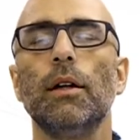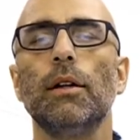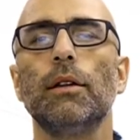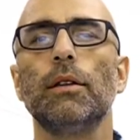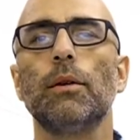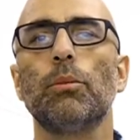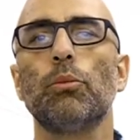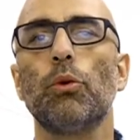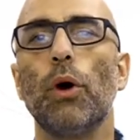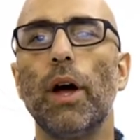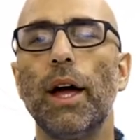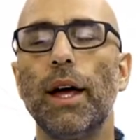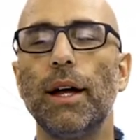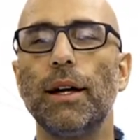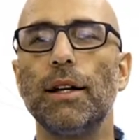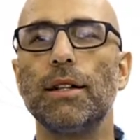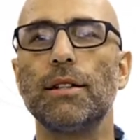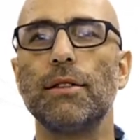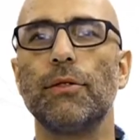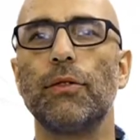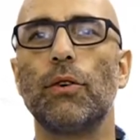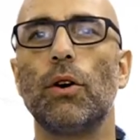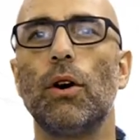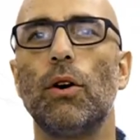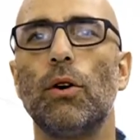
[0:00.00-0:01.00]
The brain is,
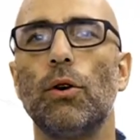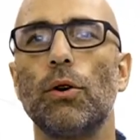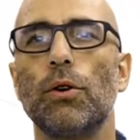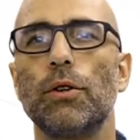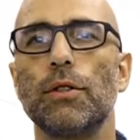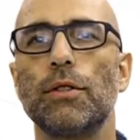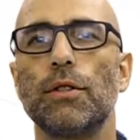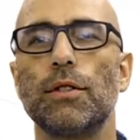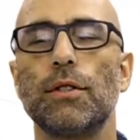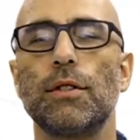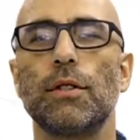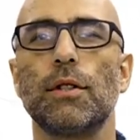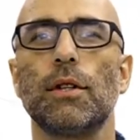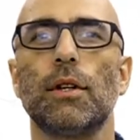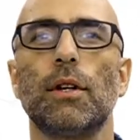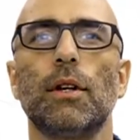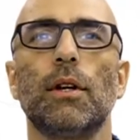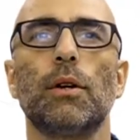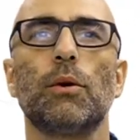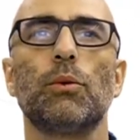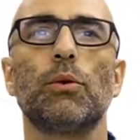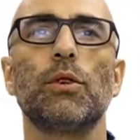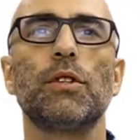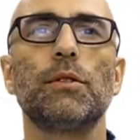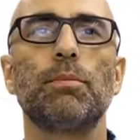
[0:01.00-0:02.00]
of course,
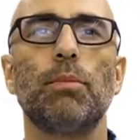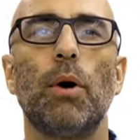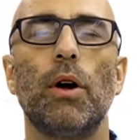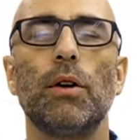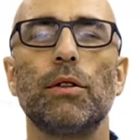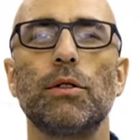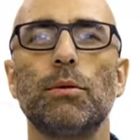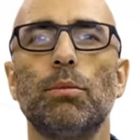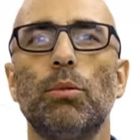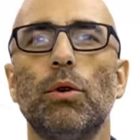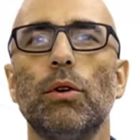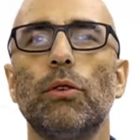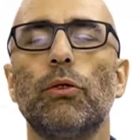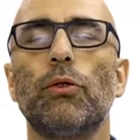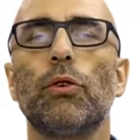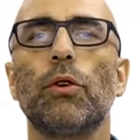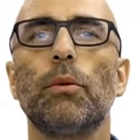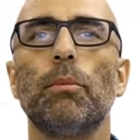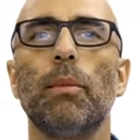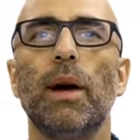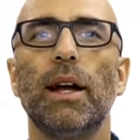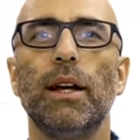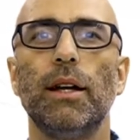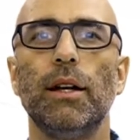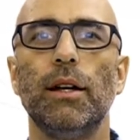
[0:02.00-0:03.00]
responsible for
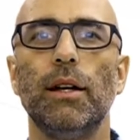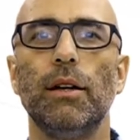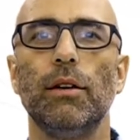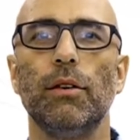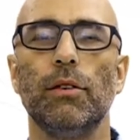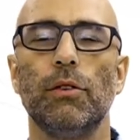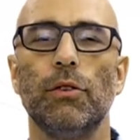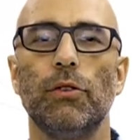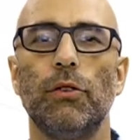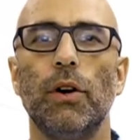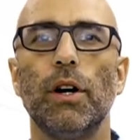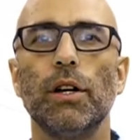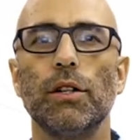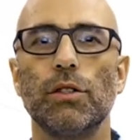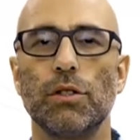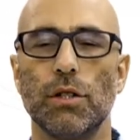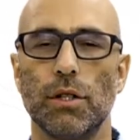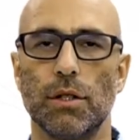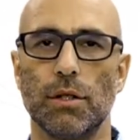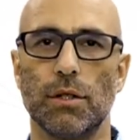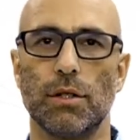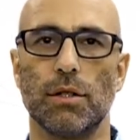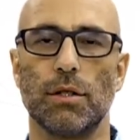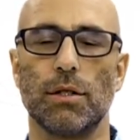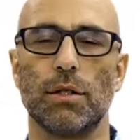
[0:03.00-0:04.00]
many
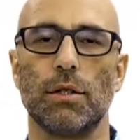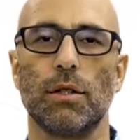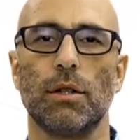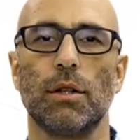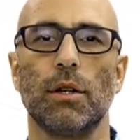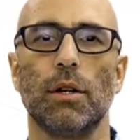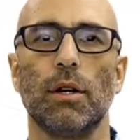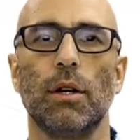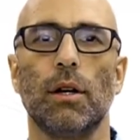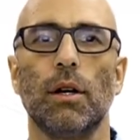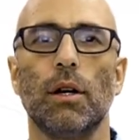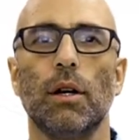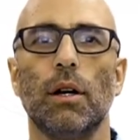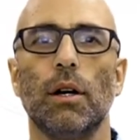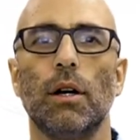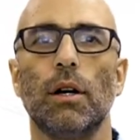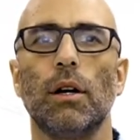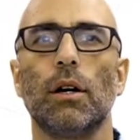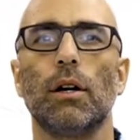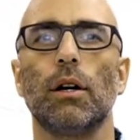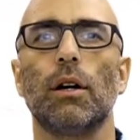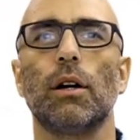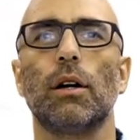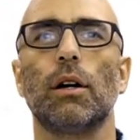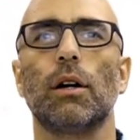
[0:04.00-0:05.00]
functions.
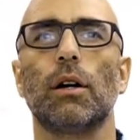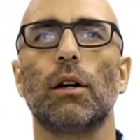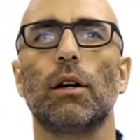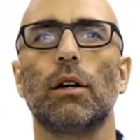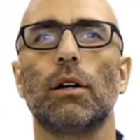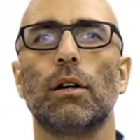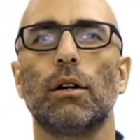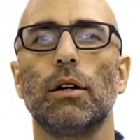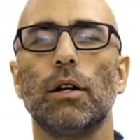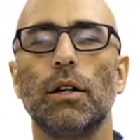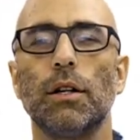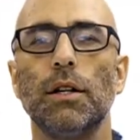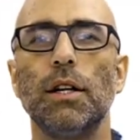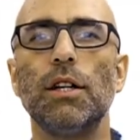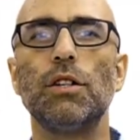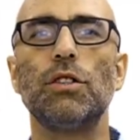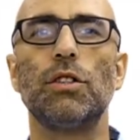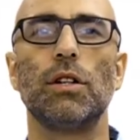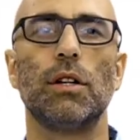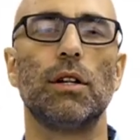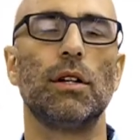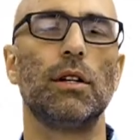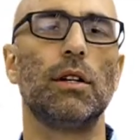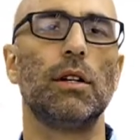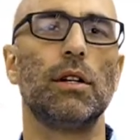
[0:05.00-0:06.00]

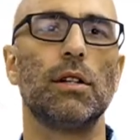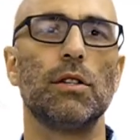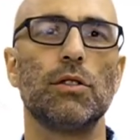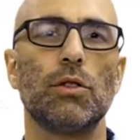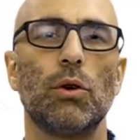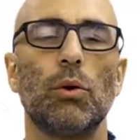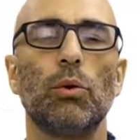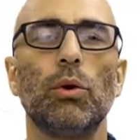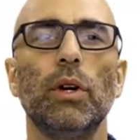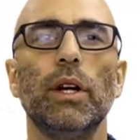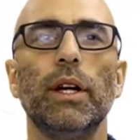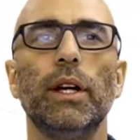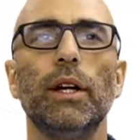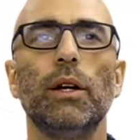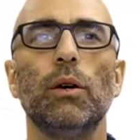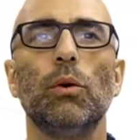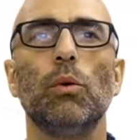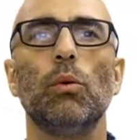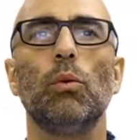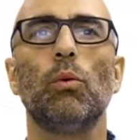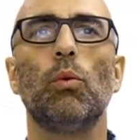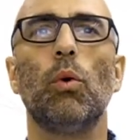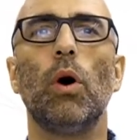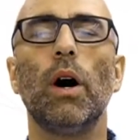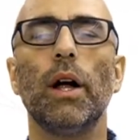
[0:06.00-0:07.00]
Cognition is only
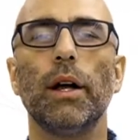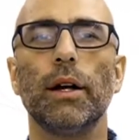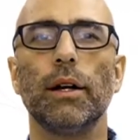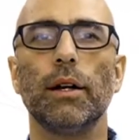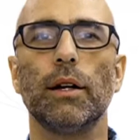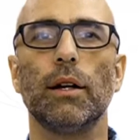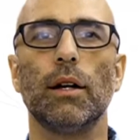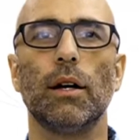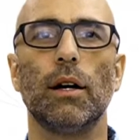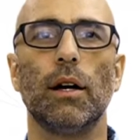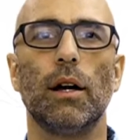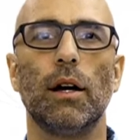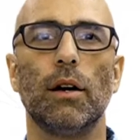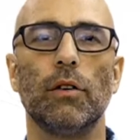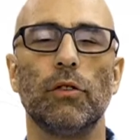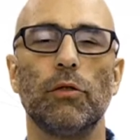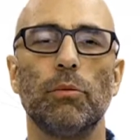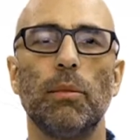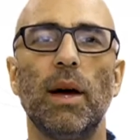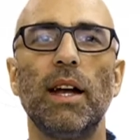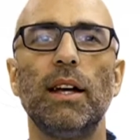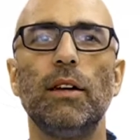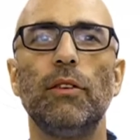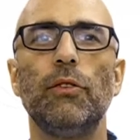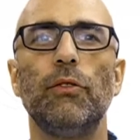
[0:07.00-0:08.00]
one of
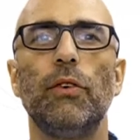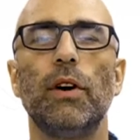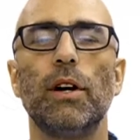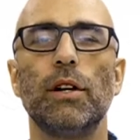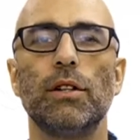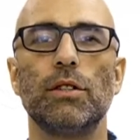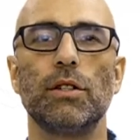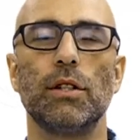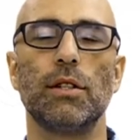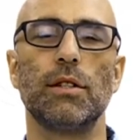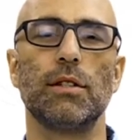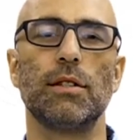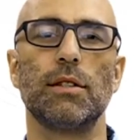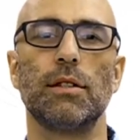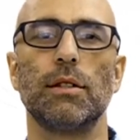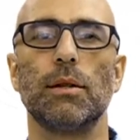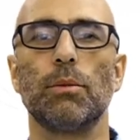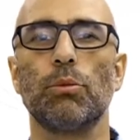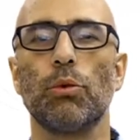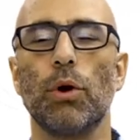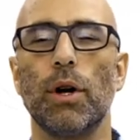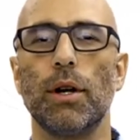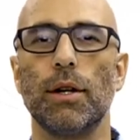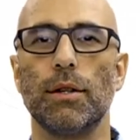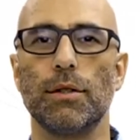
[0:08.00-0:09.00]
many functions the
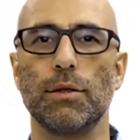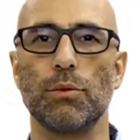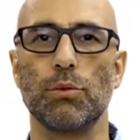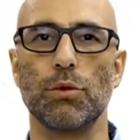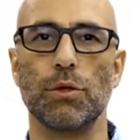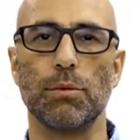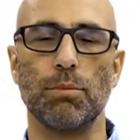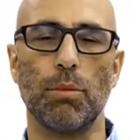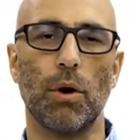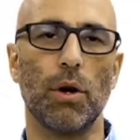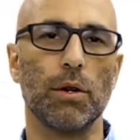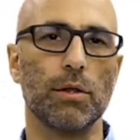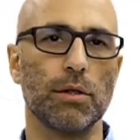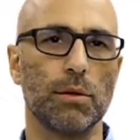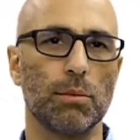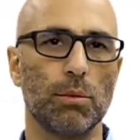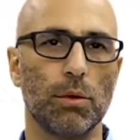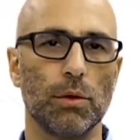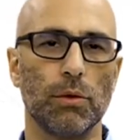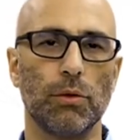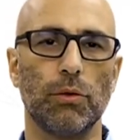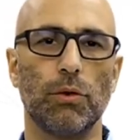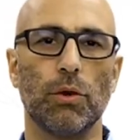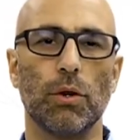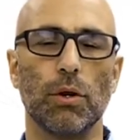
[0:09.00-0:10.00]
brain is
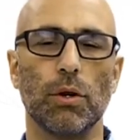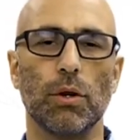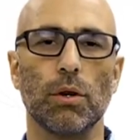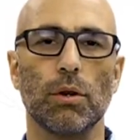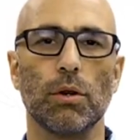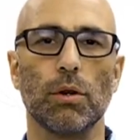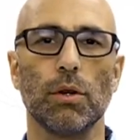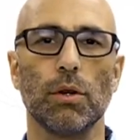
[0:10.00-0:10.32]
responsible for.